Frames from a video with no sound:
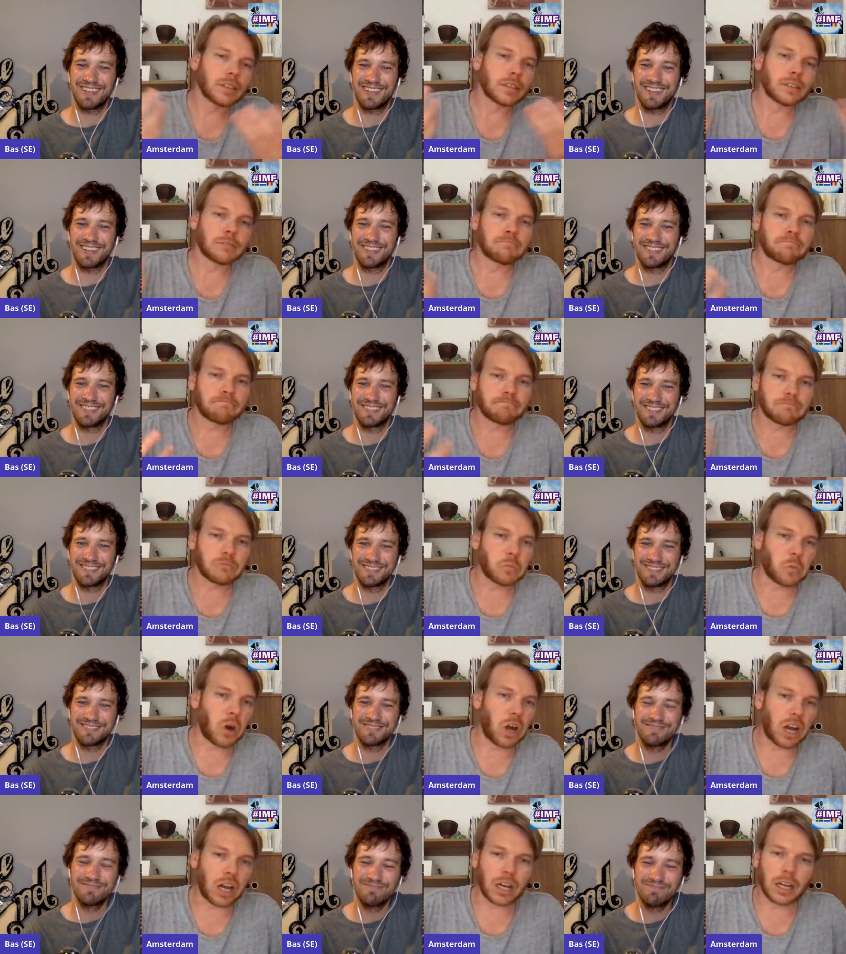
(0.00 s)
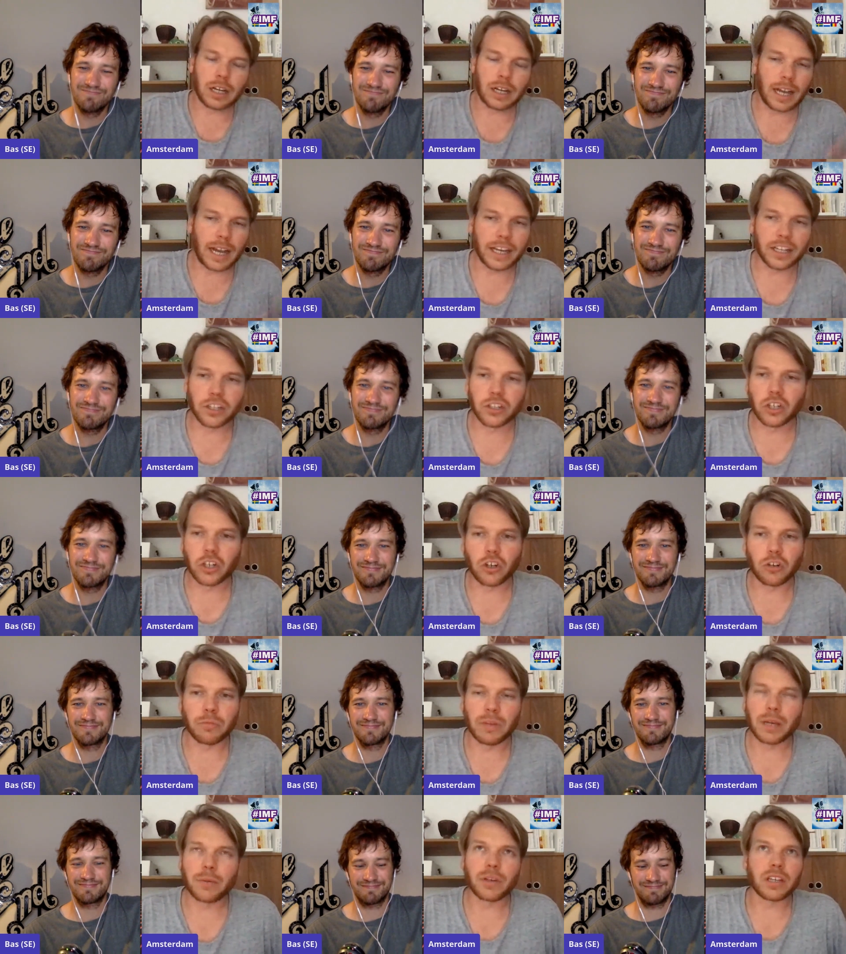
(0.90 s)
Speaker 1: yeah. Wow, I don't
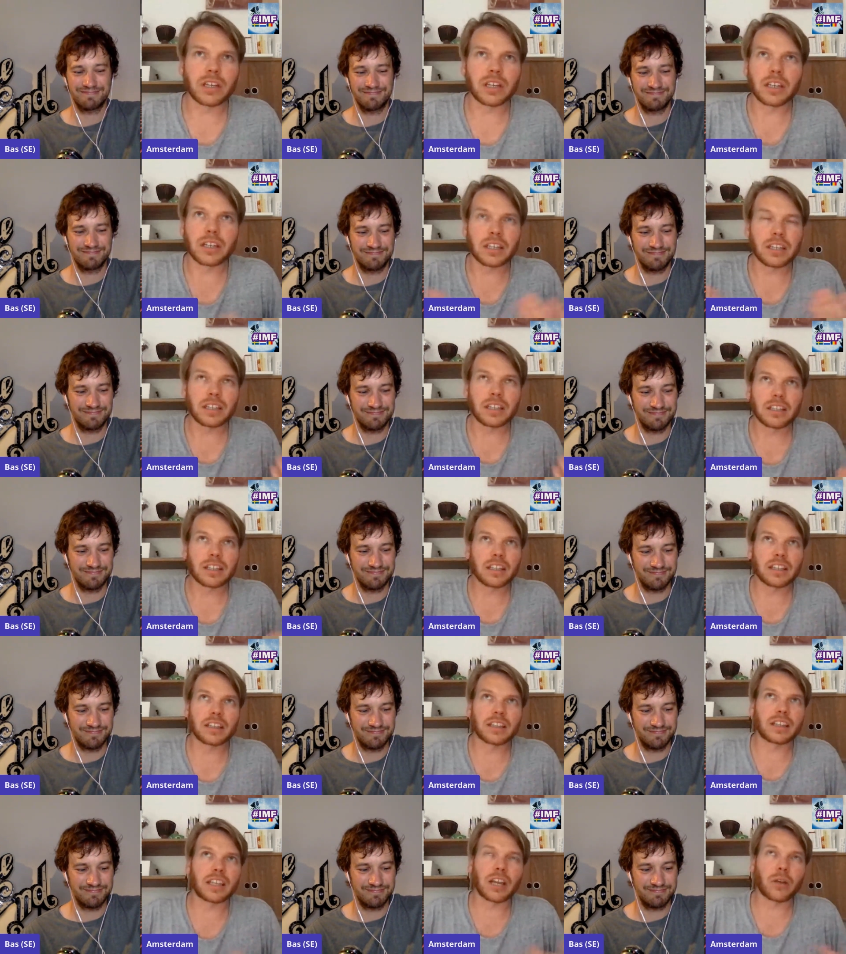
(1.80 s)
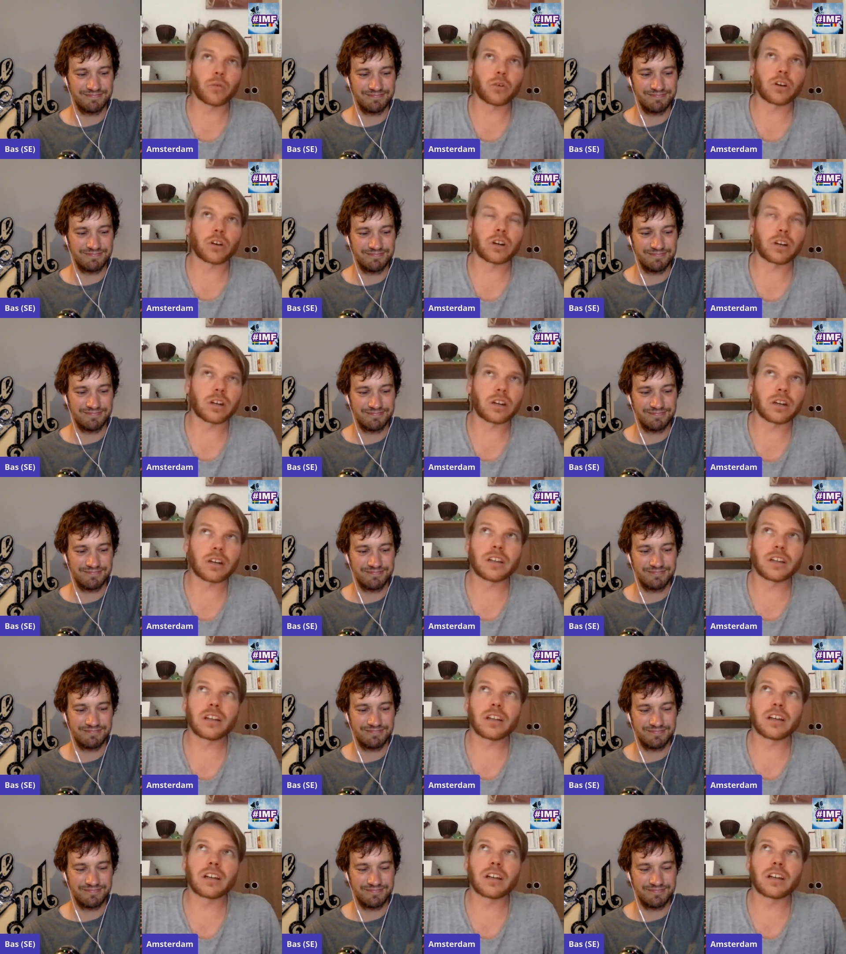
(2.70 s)
know. Maybe they were